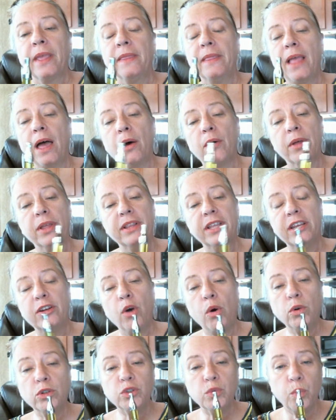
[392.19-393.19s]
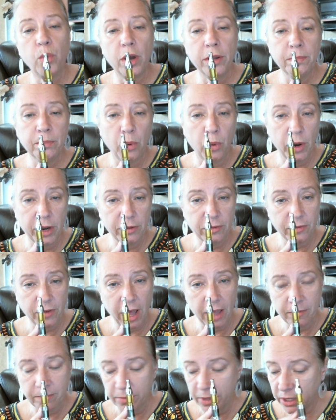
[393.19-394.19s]
Now it holds 1.5
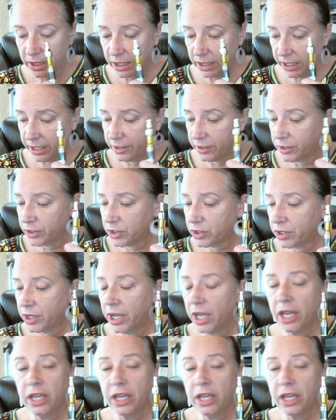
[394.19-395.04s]
milliliters,